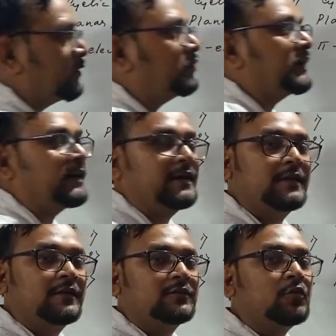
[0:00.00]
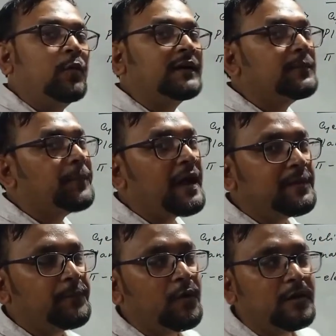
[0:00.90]
Okay, so what are
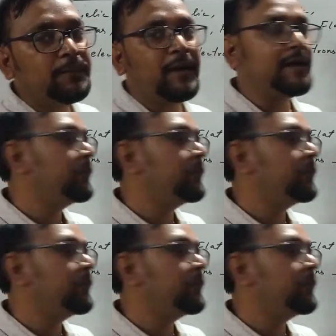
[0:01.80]
pi bond? Pi